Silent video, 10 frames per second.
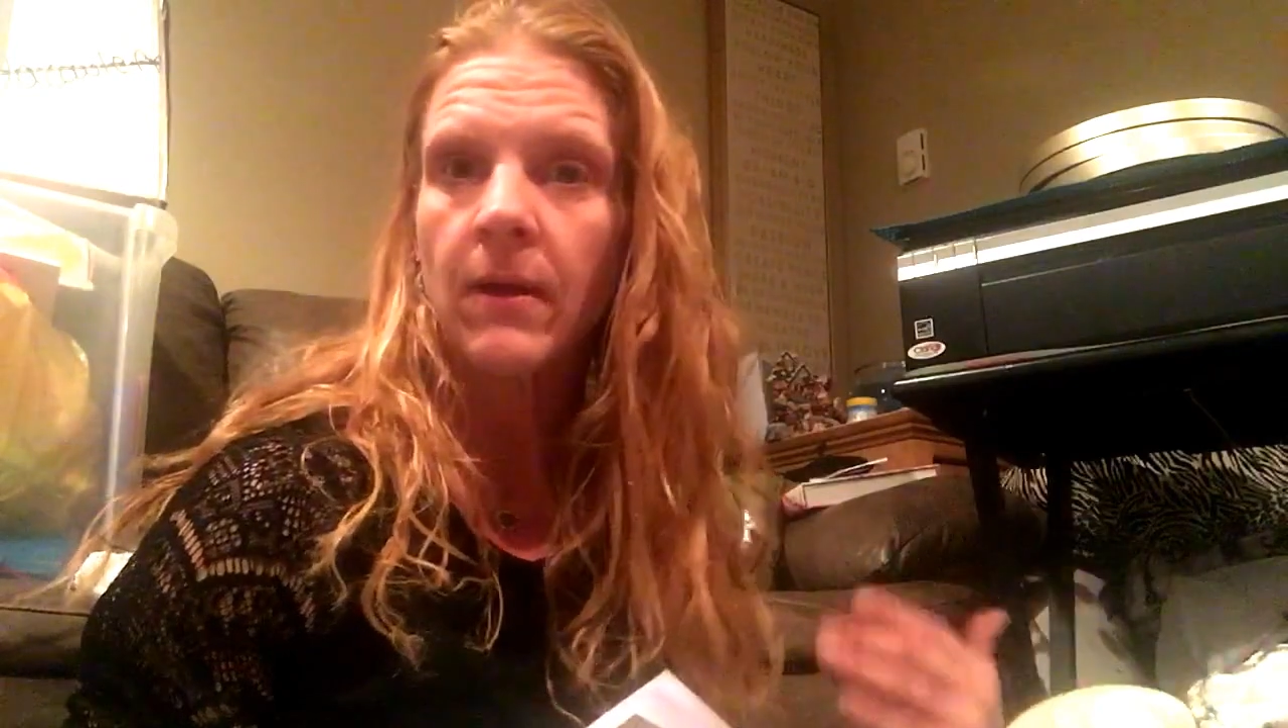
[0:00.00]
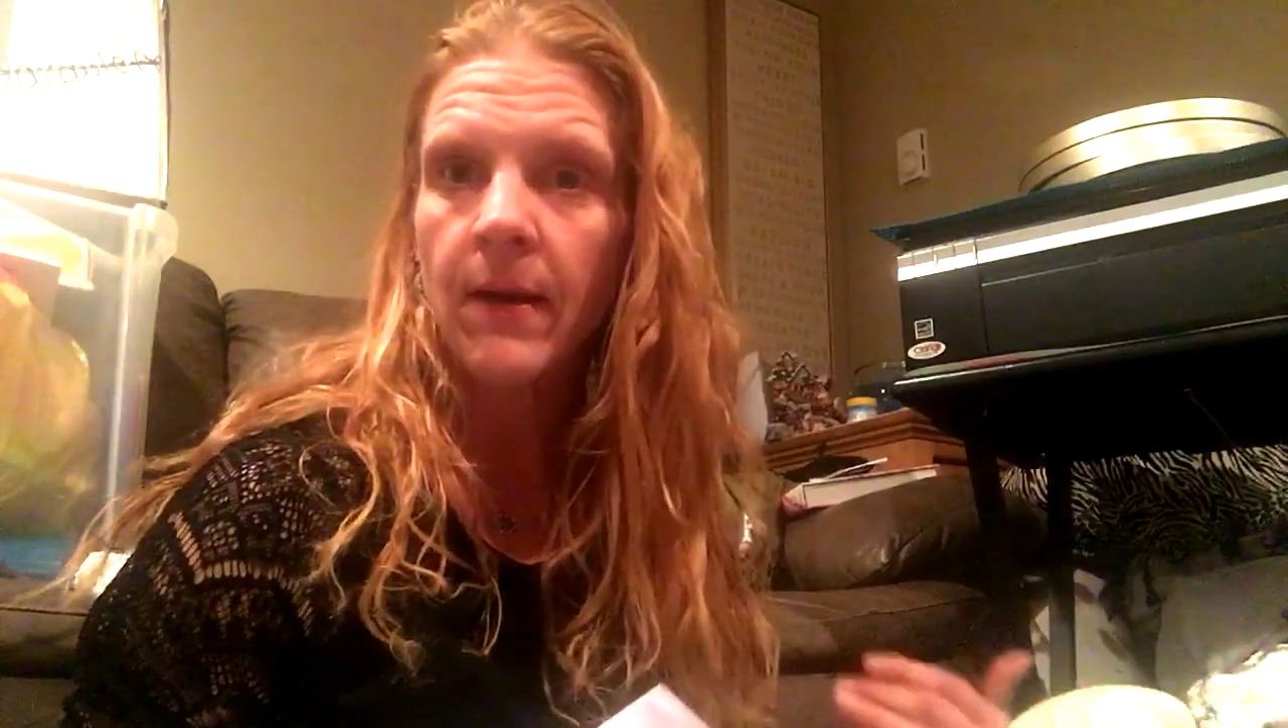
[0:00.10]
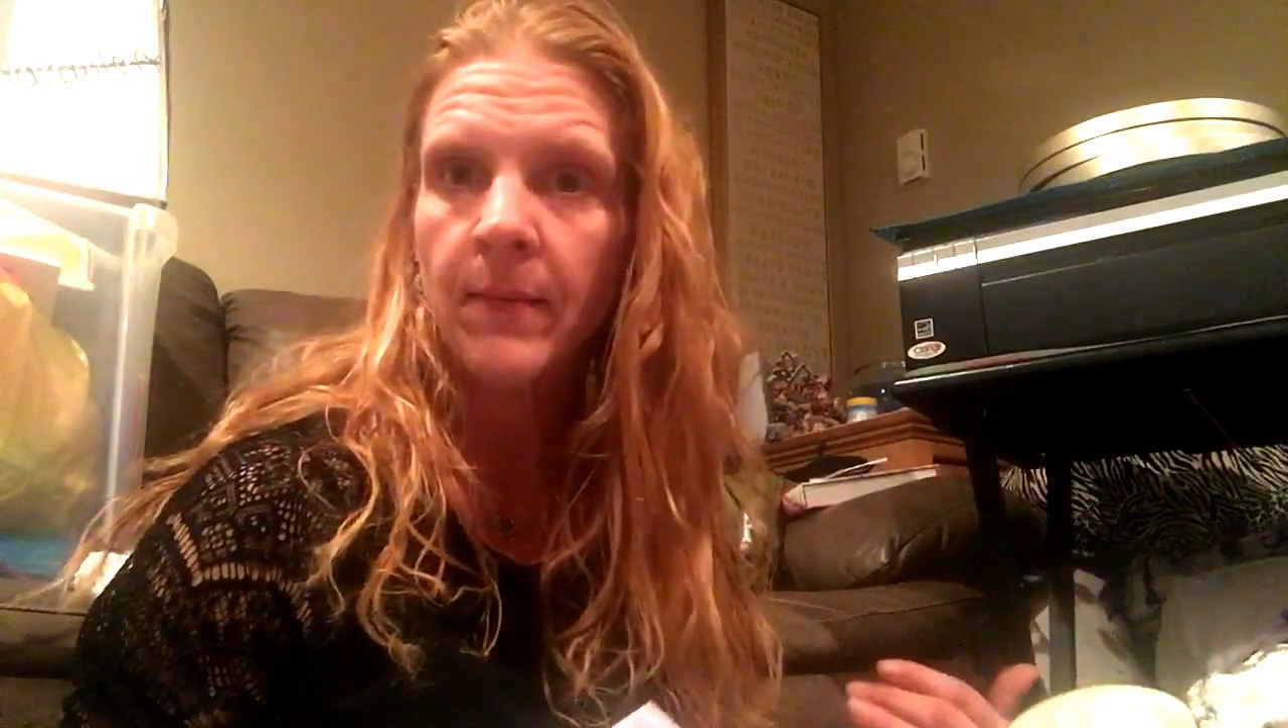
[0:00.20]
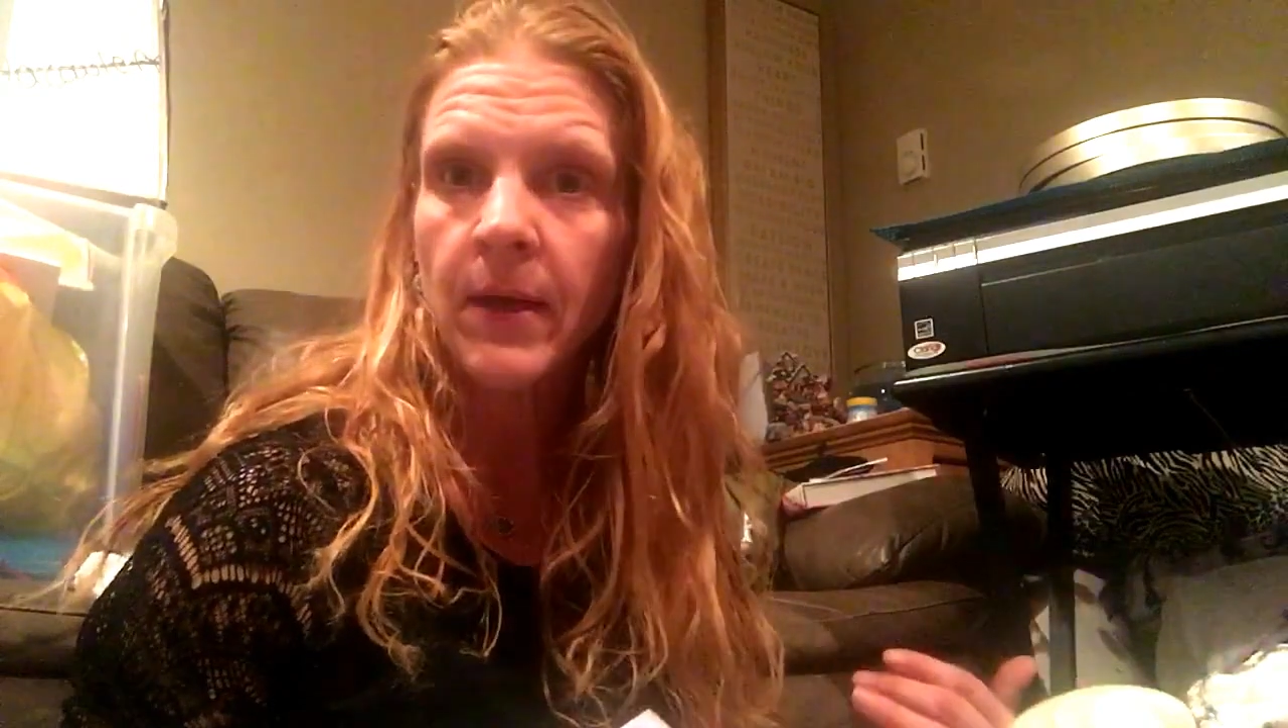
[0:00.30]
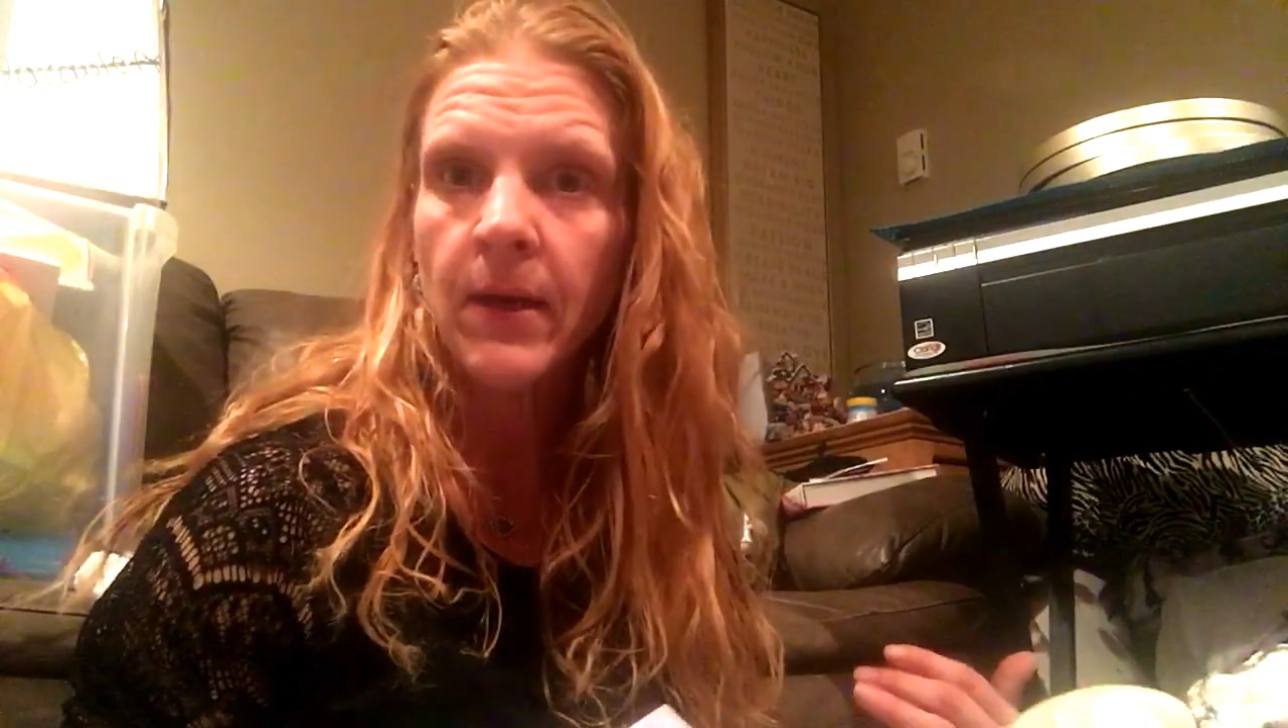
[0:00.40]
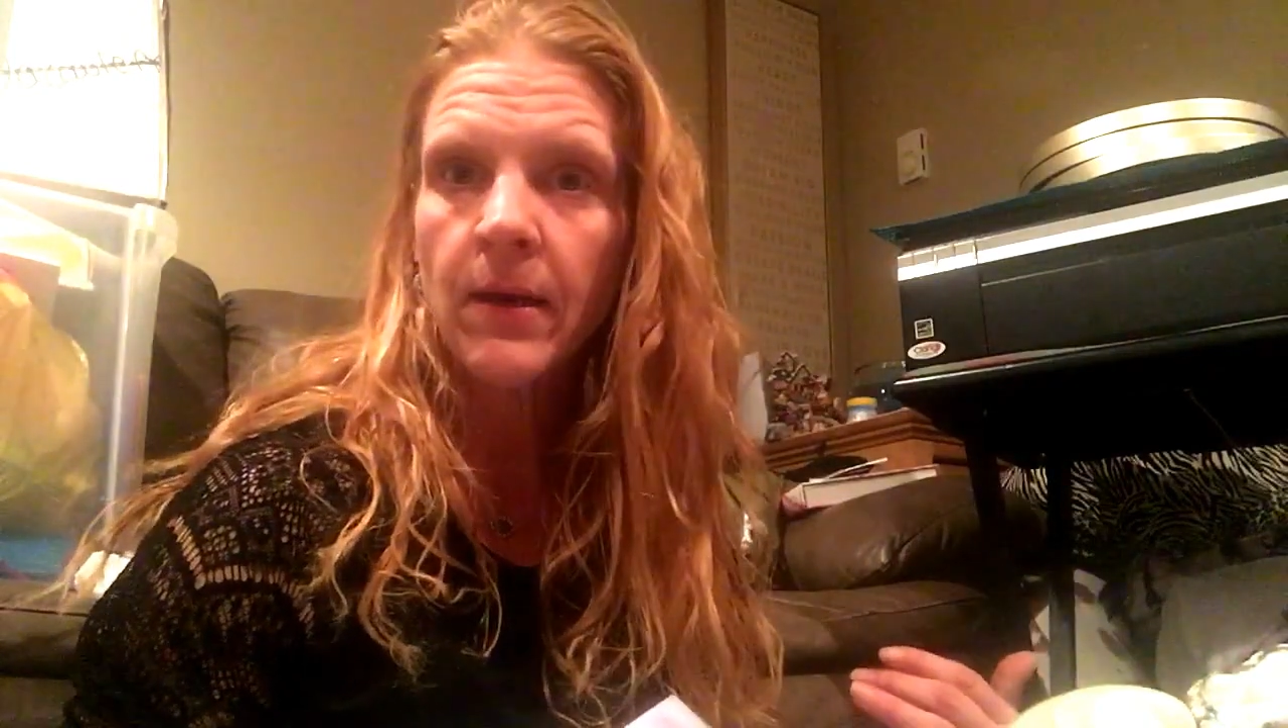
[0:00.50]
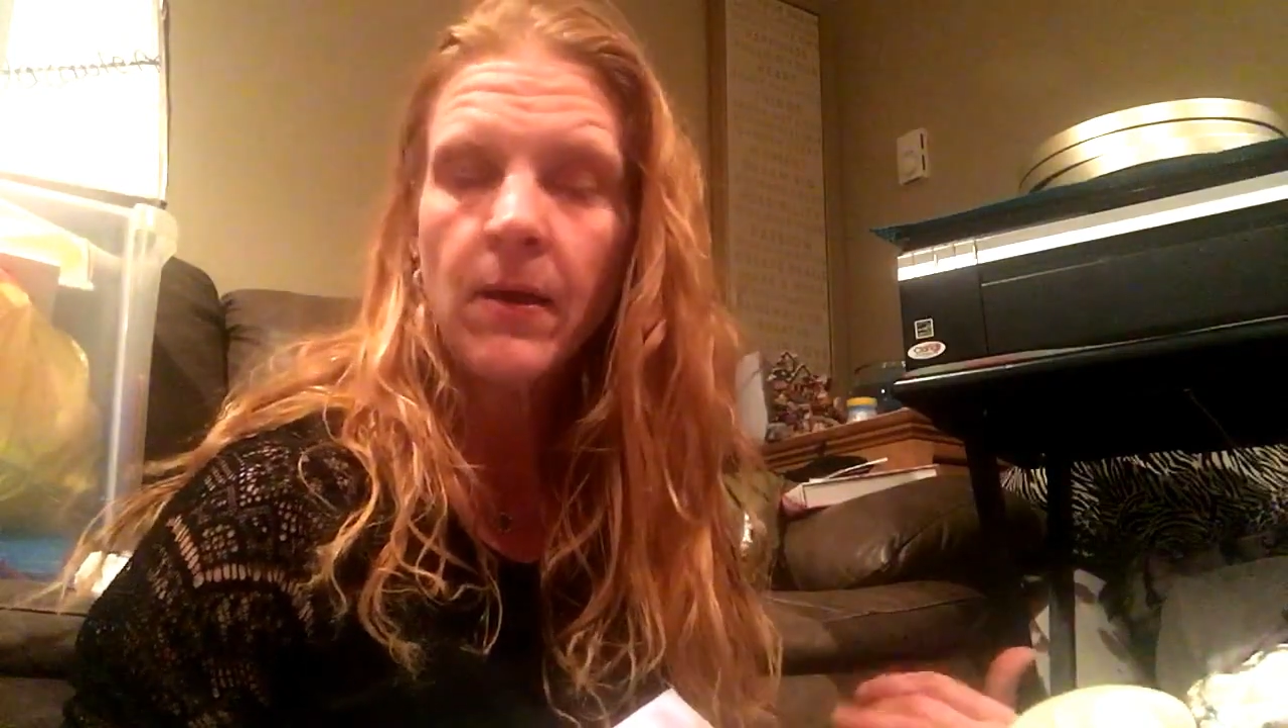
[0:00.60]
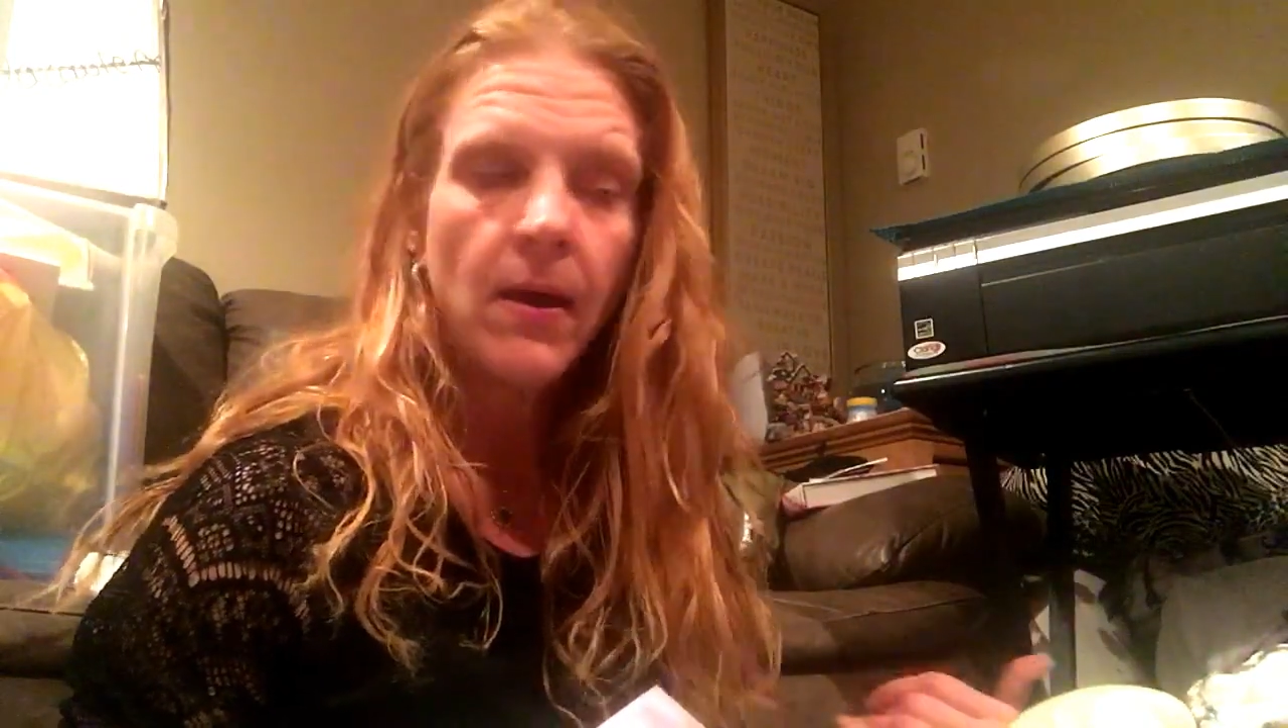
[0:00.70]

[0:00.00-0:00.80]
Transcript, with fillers: coming